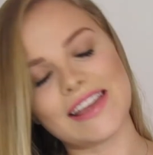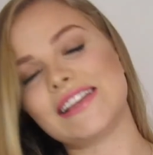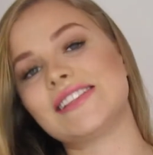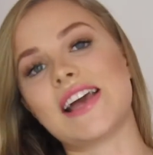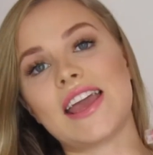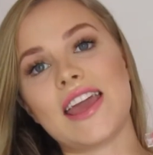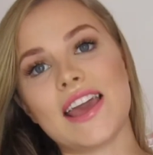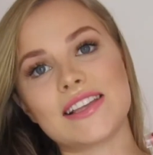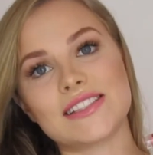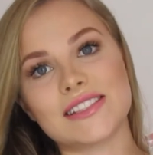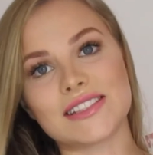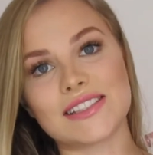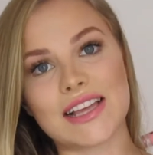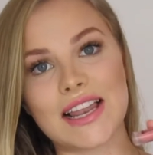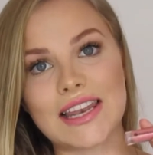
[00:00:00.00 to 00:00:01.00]
is a
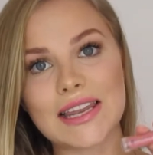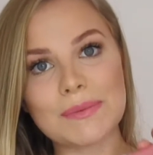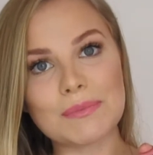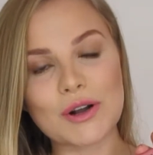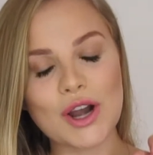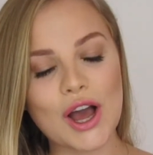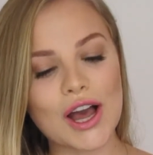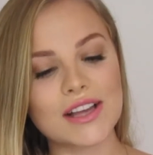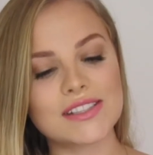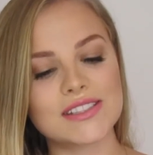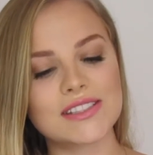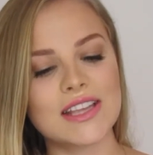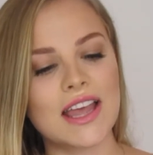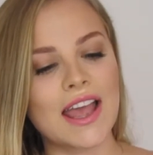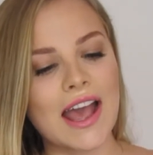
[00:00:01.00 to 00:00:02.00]
Essence lip gloss.